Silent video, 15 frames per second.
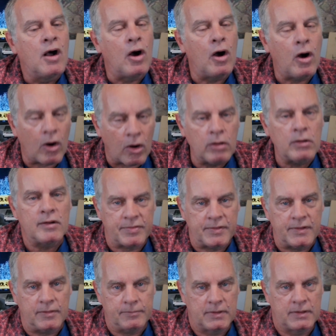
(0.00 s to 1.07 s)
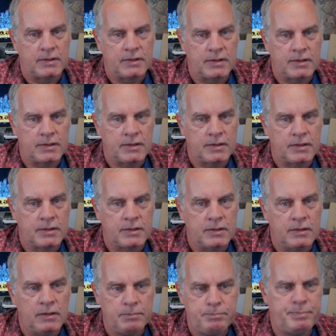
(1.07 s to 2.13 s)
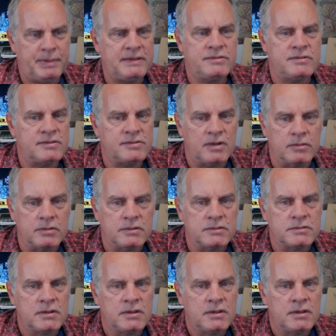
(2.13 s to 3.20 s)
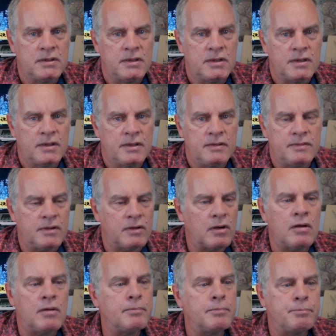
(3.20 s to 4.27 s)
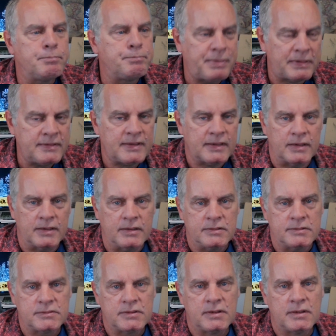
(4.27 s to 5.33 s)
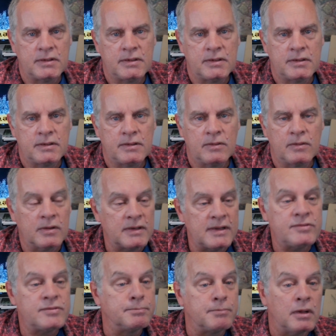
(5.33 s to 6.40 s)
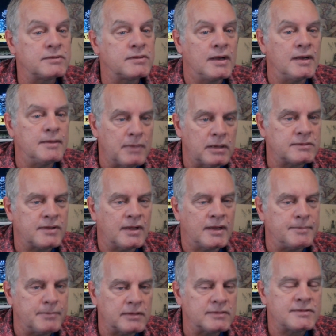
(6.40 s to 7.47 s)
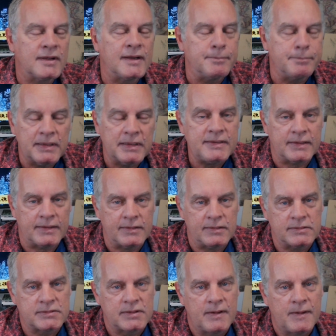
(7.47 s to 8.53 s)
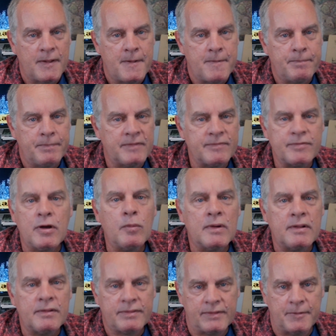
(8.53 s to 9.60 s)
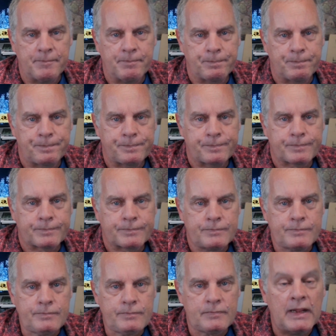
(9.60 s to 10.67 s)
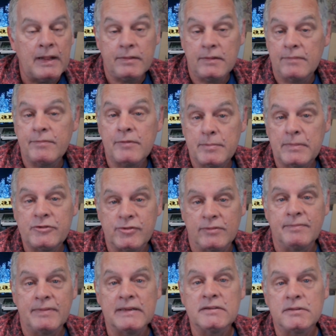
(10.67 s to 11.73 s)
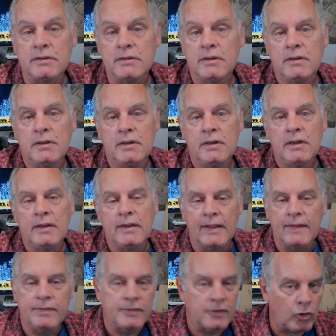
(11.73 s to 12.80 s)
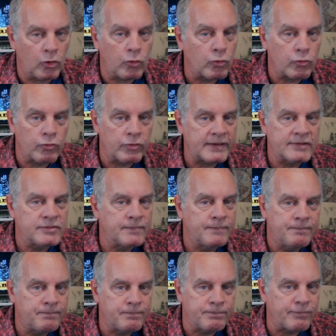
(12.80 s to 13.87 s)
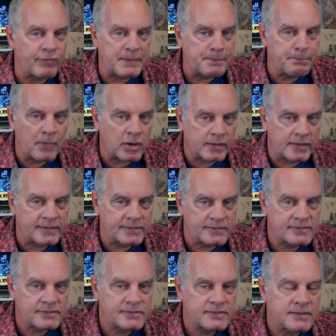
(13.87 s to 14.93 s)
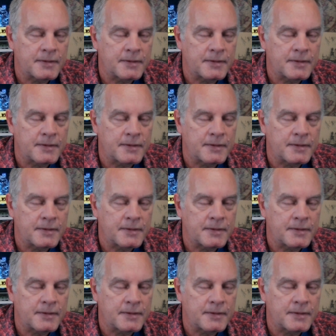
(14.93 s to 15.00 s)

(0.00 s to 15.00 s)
all of them are business owners. They're all billionaires. Or at least multi-millionaires. They're very wealthy. And they're very much invested in the glorious free markets.